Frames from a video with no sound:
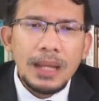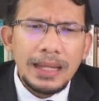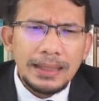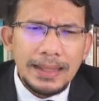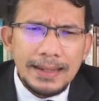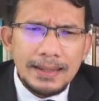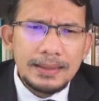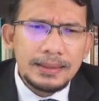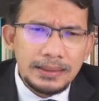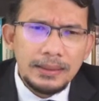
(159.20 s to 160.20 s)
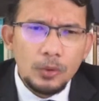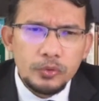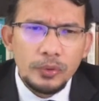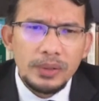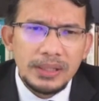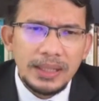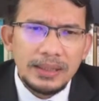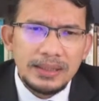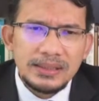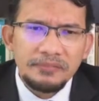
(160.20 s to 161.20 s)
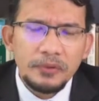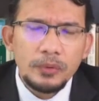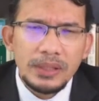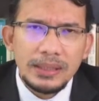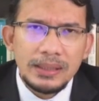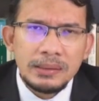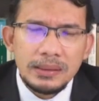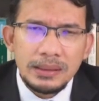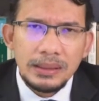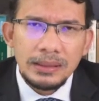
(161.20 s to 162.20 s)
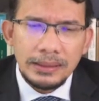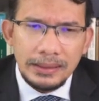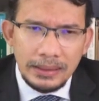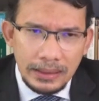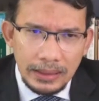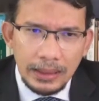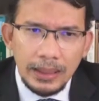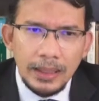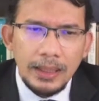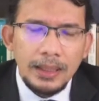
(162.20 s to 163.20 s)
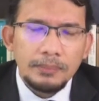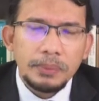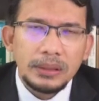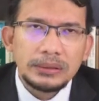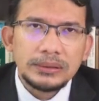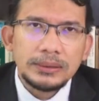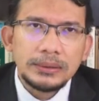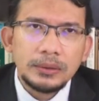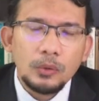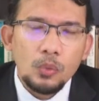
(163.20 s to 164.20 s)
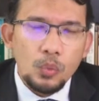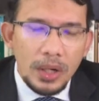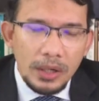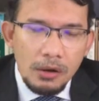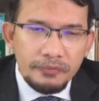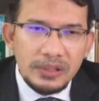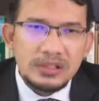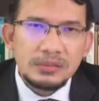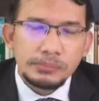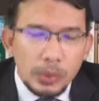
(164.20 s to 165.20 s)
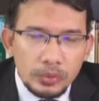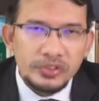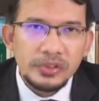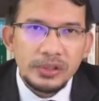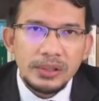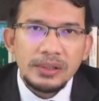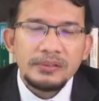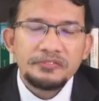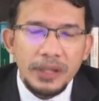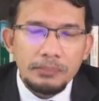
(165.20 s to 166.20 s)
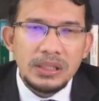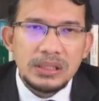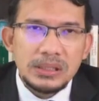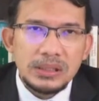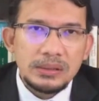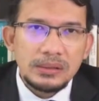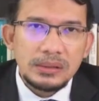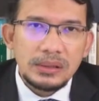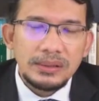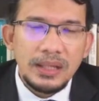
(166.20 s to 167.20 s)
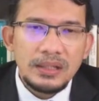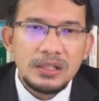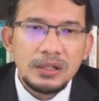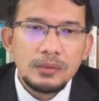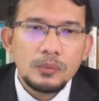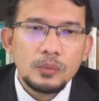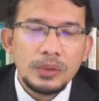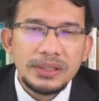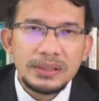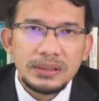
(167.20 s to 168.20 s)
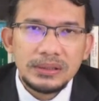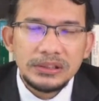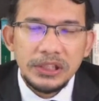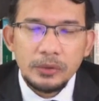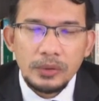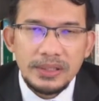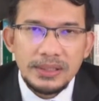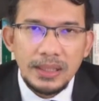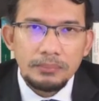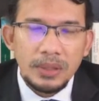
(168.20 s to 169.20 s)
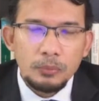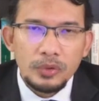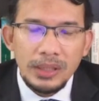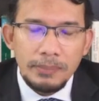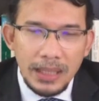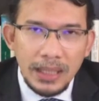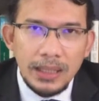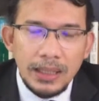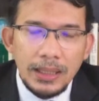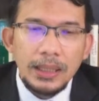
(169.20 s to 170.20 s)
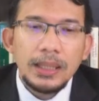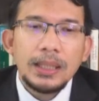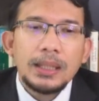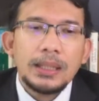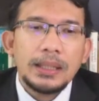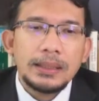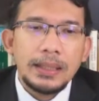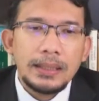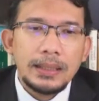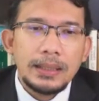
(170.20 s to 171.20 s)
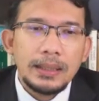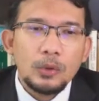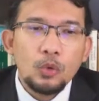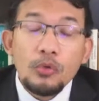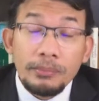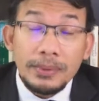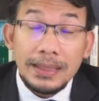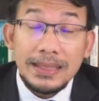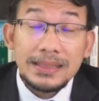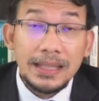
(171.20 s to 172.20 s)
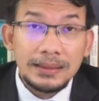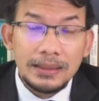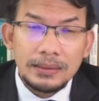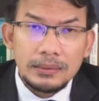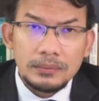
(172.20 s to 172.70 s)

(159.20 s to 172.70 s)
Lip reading: And then he also learned under Safiuddin al-Hindi. But one of his most famous teacher was Shaykh al-Islam Ibn Taymiyyah, and then whom he started